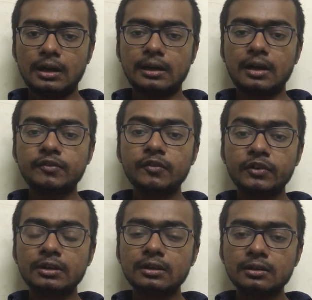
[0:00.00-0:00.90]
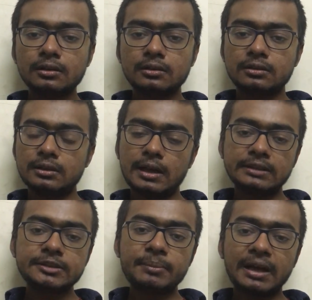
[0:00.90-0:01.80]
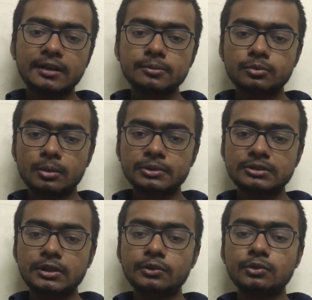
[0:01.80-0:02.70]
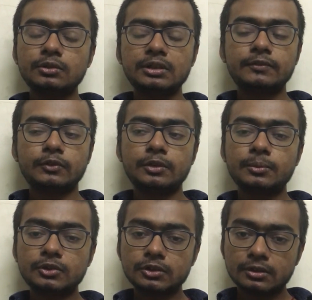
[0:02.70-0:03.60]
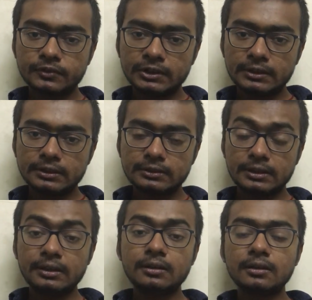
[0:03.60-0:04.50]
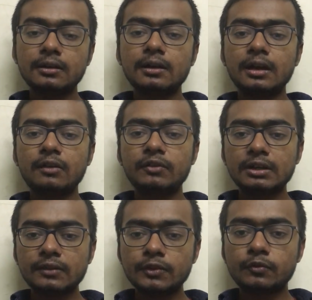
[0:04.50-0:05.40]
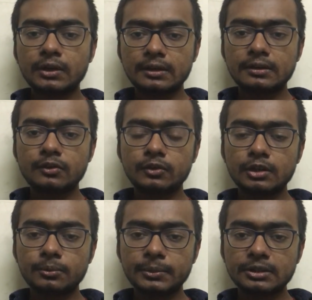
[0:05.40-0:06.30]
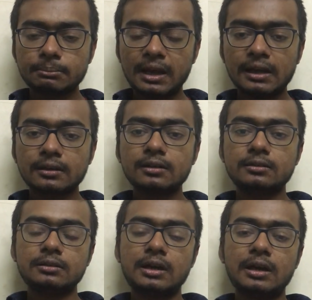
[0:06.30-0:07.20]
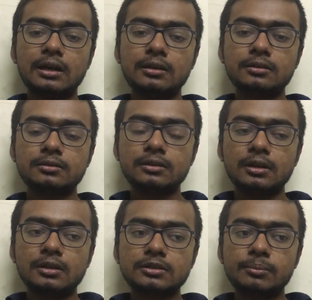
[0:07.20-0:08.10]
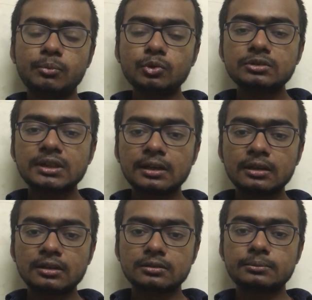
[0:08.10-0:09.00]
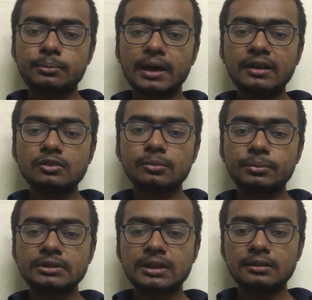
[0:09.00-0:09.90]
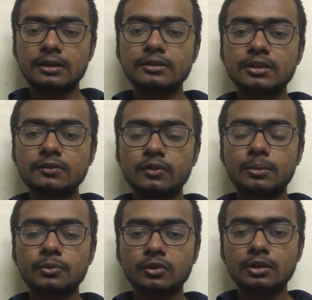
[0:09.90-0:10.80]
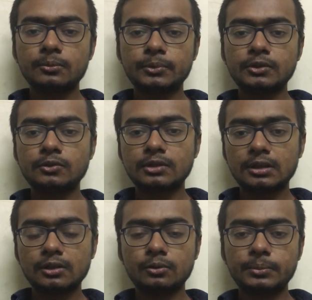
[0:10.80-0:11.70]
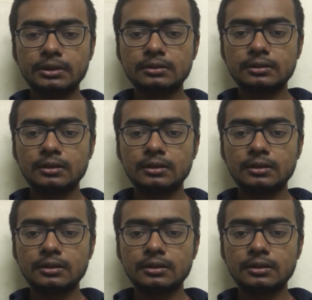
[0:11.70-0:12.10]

And after 1 year, as the bank has promised you to give 20% of interest rate, it will give you 120 rupees back. And suppose that the price of pizza increases from 20 rupees to 30 rupees.